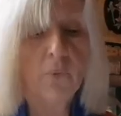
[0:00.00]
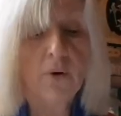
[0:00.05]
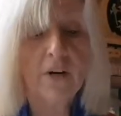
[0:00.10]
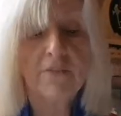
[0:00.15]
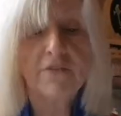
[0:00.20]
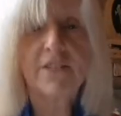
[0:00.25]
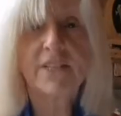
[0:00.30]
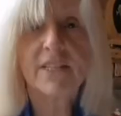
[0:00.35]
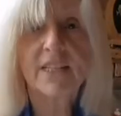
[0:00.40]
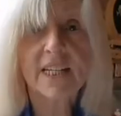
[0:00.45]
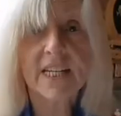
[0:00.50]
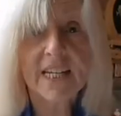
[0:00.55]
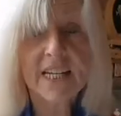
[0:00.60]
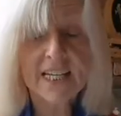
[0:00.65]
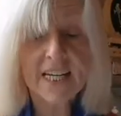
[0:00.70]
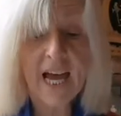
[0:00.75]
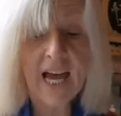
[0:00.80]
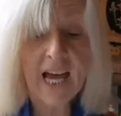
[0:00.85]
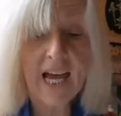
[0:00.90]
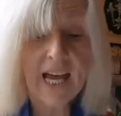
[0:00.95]
We've
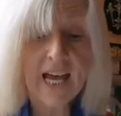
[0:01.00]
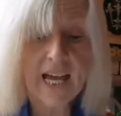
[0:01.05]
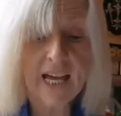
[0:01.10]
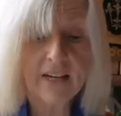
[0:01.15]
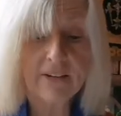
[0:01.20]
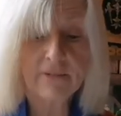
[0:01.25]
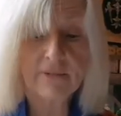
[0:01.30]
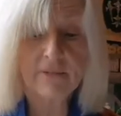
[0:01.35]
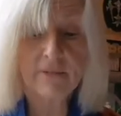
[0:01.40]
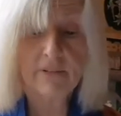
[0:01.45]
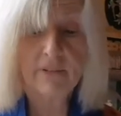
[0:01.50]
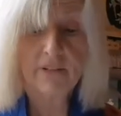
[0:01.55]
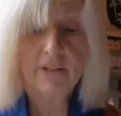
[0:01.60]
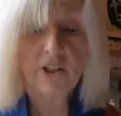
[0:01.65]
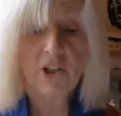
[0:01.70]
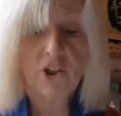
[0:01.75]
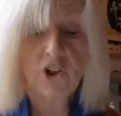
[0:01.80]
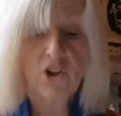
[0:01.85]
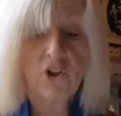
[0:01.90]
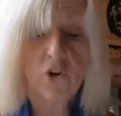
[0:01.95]
seen how
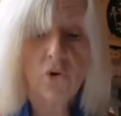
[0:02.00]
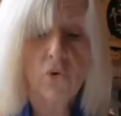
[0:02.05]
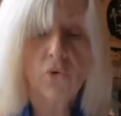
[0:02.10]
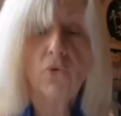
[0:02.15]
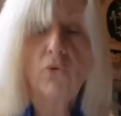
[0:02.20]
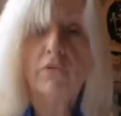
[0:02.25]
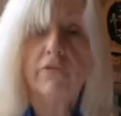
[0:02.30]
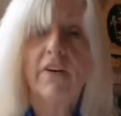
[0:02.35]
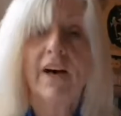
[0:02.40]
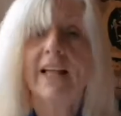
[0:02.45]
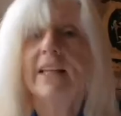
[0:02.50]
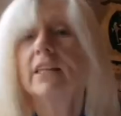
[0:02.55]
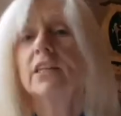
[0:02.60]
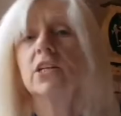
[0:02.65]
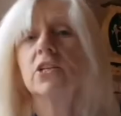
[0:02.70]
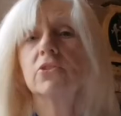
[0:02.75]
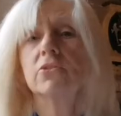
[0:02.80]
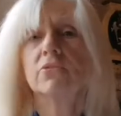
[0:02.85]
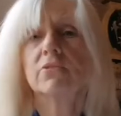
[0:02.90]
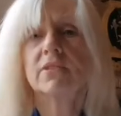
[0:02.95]
core
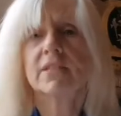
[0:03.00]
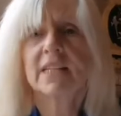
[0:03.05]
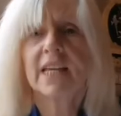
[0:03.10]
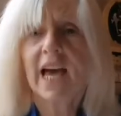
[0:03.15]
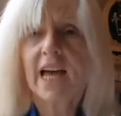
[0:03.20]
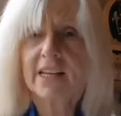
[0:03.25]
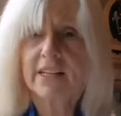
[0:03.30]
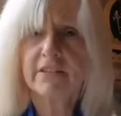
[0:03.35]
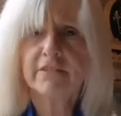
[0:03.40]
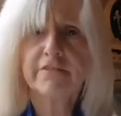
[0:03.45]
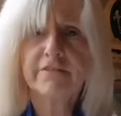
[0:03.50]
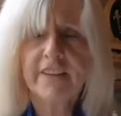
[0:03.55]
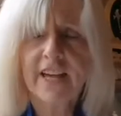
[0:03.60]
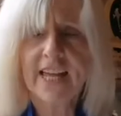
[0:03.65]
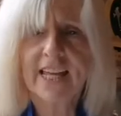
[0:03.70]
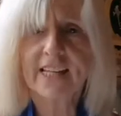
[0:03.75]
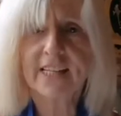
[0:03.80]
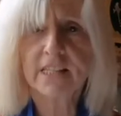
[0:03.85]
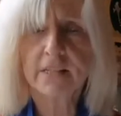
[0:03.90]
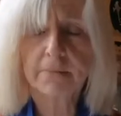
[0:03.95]
values can
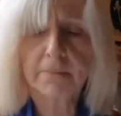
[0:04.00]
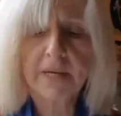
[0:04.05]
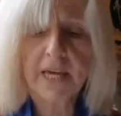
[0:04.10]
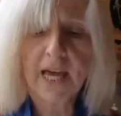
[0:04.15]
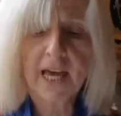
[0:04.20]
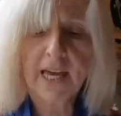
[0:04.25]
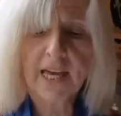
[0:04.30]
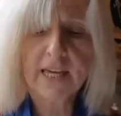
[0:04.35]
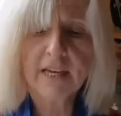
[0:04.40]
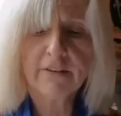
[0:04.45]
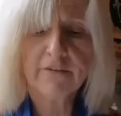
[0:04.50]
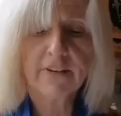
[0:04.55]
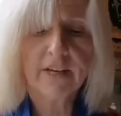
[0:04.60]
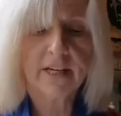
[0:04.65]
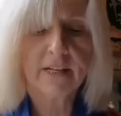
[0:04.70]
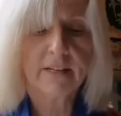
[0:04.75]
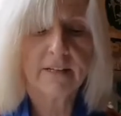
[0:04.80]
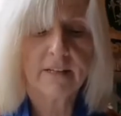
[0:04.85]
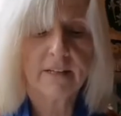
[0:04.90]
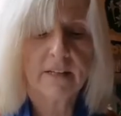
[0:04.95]
affect
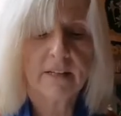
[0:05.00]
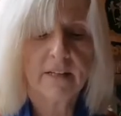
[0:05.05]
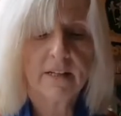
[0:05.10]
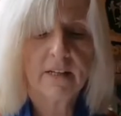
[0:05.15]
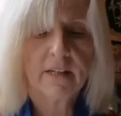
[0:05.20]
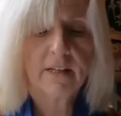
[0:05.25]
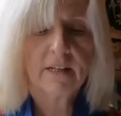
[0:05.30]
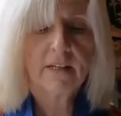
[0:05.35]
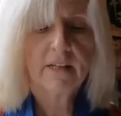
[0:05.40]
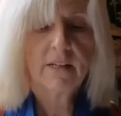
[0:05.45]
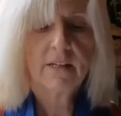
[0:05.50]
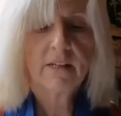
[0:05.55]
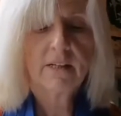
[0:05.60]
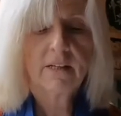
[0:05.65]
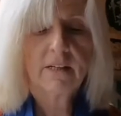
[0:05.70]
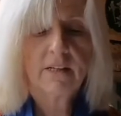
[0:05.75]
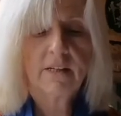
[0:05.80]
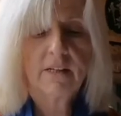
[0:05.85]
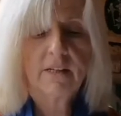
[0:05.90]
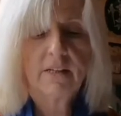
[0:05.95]
behaviour.
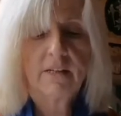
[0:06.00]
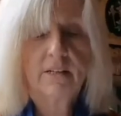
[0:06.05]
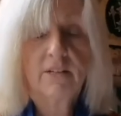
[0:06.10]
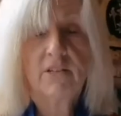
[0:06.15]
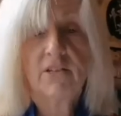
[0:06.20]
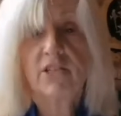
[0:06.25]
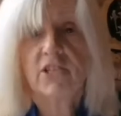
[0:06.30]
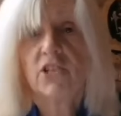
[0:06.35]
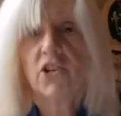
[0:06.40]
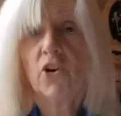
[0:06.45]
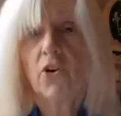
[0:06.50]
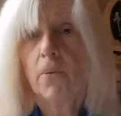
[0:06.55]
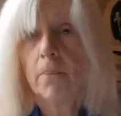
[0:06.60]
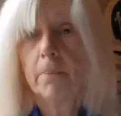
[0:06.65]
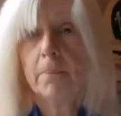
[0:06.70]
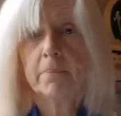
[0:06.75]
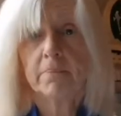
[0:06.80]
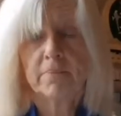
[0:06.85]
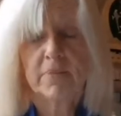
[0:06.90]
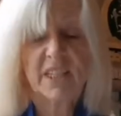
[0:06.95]

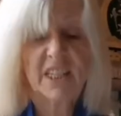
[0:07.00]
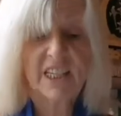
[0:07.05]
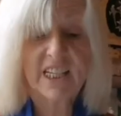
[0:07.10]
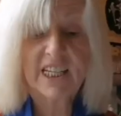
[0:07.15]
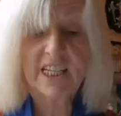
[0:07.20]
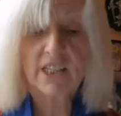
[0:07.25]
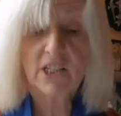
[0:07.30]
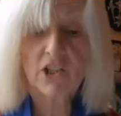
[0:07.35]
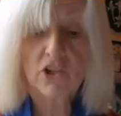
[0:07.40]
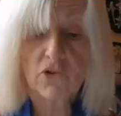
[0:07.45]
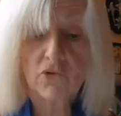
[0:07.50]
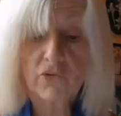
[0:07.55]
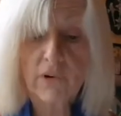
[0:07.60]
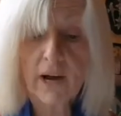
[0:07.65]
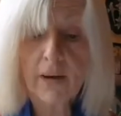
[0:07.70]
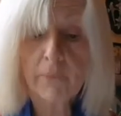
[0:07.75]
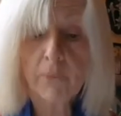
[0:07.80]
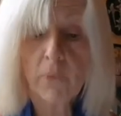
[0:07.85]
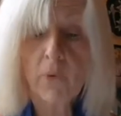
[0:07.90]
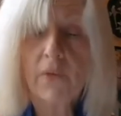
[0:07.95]
Some seek to
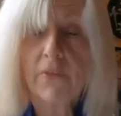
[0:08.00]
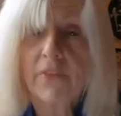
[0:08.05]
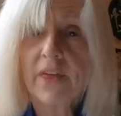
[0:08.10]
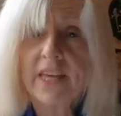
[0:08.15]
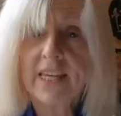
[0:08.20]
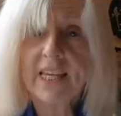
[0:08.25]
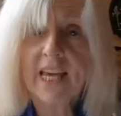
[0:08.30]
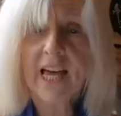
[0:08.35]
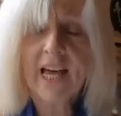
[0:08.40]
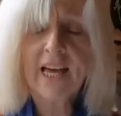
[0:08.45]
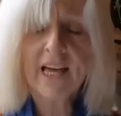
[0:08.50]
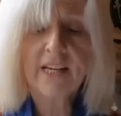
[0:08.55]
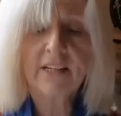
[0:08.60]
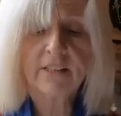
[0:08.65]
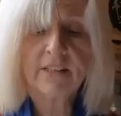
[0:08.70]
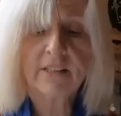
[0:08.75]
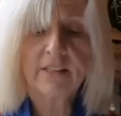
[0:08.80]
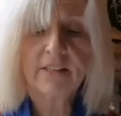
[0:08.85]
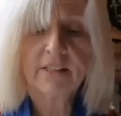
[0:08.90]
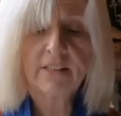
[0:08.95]
grab what they
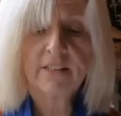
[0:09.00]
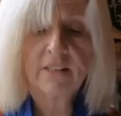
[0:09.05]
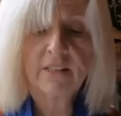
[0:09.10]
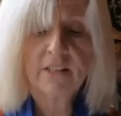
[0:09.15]
can,